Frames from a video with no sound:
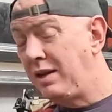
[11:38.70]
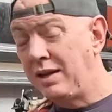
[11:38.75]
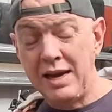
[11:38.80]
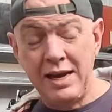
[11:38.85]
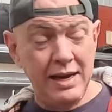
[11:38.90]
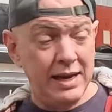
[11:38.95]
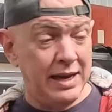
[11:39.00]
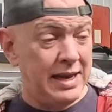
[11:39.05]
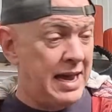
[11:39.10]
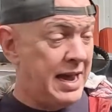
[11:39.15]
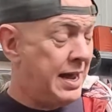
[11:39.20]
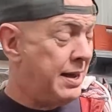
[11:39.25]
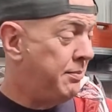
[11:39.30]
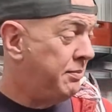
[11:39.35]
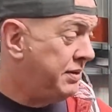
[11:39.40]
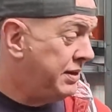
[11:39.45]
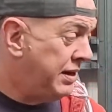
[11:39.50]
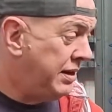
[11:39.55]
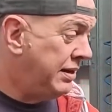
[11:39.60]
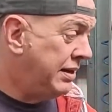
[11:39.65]
Get the
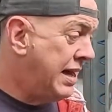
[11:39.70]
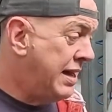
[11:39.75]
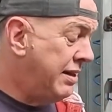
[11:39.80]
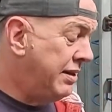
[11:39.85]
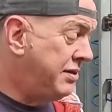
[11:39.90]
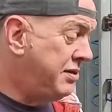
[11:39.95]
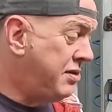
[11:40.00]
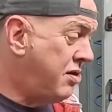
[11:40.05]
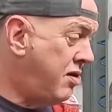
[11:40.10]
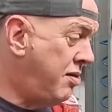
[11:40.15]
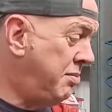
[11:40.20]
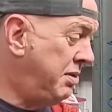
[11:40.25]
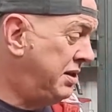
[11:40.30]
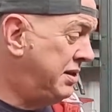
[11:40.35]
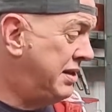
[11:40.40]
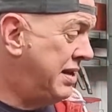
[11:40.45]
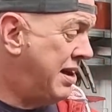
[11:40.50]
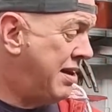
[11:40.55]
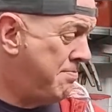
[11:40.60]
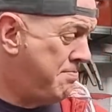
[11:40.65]
cams in, get the timing
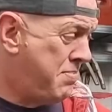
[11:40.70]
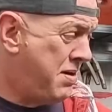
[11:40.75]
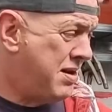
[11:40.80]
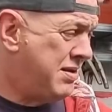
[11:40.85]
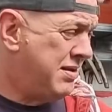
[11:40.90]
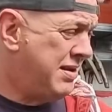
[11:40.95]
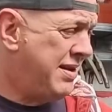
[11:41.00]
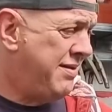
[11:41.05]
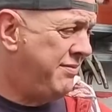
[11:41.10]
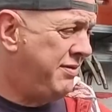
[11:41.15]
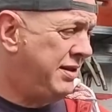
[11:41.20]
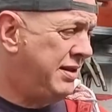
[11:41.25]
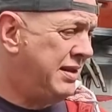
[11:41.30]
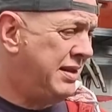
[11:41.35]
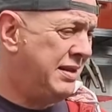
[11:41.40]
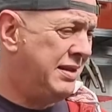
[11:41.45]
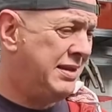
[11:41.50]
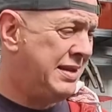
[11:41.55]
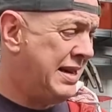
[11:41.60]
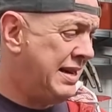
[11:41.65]
set up, button
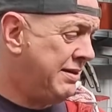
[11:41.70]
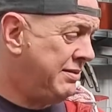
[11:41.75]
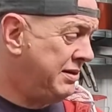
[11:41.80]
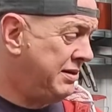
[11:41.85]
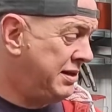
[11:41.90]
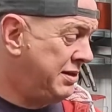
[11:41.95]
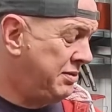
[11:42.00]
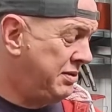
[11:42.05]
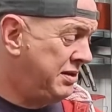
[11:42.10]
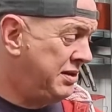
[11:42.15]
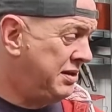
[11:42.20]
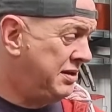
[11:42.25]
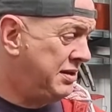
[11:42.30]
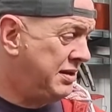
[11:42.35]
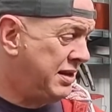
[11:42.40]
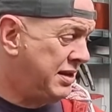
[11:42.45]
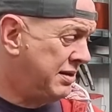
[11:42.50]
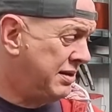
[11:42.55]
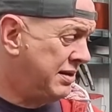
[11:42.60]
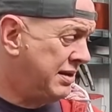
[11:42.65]
everything down, so it's just
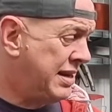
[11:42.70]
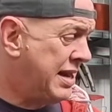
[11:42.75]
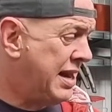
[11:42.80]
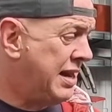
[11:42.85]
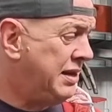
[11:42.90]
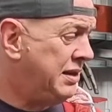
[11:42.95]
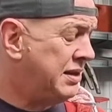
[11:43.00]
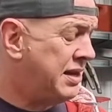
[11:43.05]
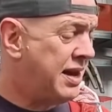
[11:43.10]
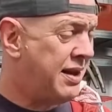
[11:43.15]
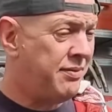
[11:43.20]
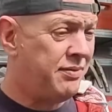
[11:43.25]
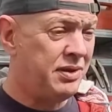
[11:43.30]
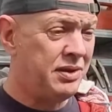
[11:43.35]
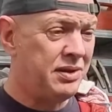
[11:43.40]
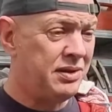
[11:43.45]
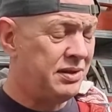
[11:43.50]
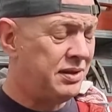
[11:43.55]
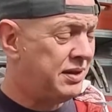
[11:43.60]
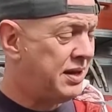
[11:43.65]
the case
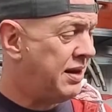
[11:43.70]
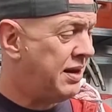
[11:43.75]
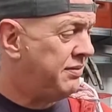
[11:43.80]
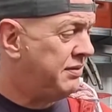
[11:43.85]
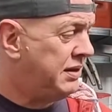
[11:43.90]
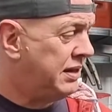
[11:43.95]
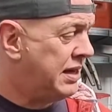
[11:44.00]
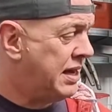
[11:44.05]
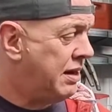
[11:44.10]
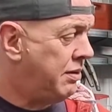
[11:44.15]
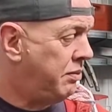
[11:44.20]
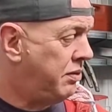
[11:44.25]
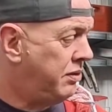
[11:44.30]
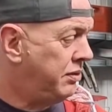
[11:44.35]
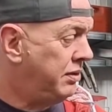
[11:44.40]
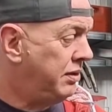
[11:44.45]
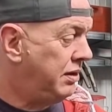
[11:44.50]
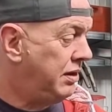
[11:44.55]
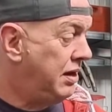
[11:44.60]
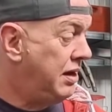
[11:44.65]
covers and stuff to go
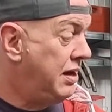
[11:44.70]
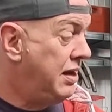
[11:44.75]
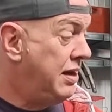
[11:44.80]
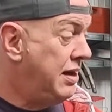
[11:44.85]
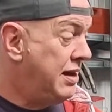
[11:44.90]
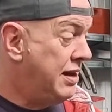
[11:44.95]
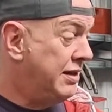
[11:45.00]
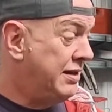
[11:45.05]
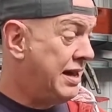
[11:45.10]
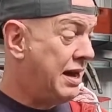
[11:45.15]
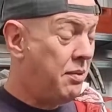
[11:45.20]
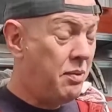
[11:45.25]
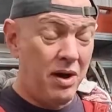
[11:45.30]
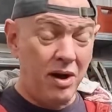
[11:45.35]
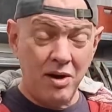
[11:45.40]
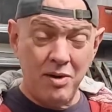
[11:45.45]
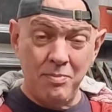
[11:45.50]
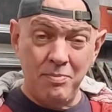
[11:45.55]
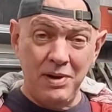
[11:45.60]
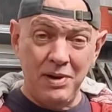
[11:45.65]
on. And that way
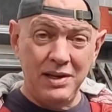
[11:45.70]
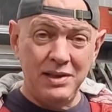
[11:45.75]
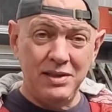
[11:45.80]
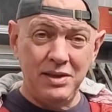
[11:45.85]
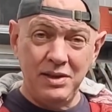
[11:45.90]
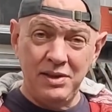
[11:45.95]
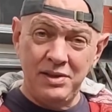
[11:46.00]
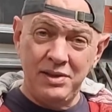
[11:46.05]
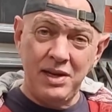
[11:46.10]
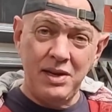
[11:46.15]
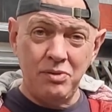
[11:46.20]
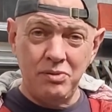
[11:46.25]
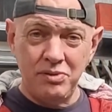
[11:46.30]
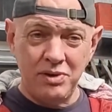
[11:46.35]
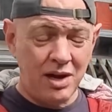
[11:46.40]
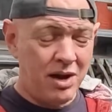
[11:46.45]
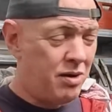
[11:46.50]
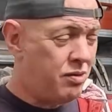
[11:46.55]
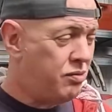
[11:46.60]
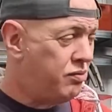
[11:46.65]
I can basically seal
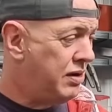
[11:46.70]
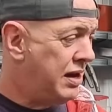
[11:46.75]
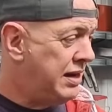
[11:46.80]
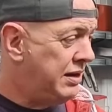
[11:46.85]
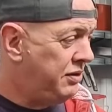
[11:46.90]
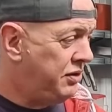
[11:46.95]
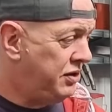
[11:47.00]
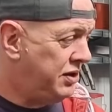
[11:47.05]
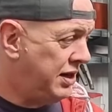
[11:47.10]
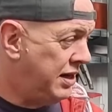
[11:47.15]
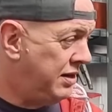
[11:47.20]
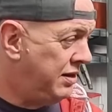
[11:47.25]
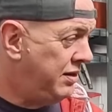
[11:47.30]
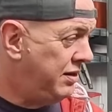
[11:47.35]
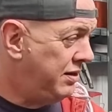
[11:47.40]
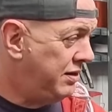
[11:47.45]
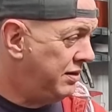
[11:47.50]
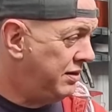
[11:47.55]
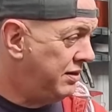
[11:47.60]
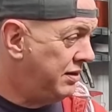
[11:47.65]
the whole
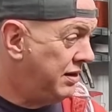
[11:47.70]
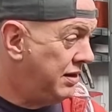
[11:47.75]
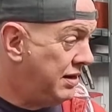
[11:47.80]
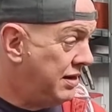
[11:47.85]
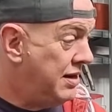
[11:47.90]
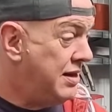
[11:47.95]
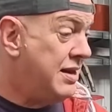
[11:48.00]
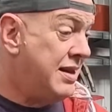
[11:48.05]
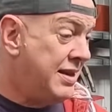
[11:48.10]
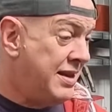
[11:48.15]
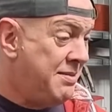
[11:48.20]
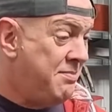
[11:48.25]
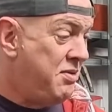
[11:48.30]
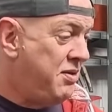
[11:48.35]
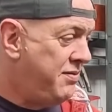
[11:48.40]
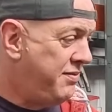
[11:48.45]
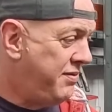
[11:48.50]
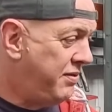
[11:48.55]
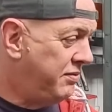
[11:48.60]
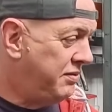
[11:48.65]
engine, and then
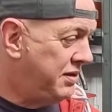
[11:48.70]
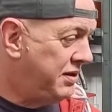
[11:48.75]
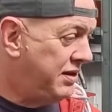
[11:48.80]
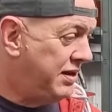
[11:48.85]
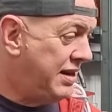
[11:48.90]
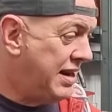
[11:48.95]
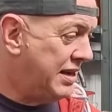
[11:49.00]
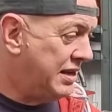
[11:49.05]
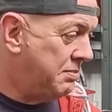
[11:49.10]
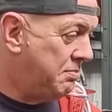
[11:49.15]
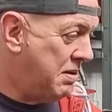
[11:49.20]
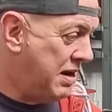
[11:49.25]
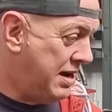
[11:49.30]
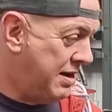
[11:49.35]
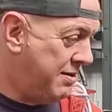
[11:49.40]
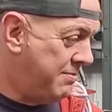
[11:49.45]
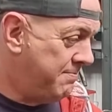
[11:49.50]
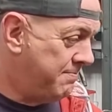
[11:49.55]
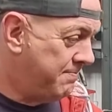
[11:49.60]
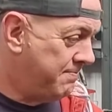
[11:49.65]
move on to the next
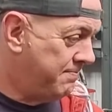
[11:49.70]
bit.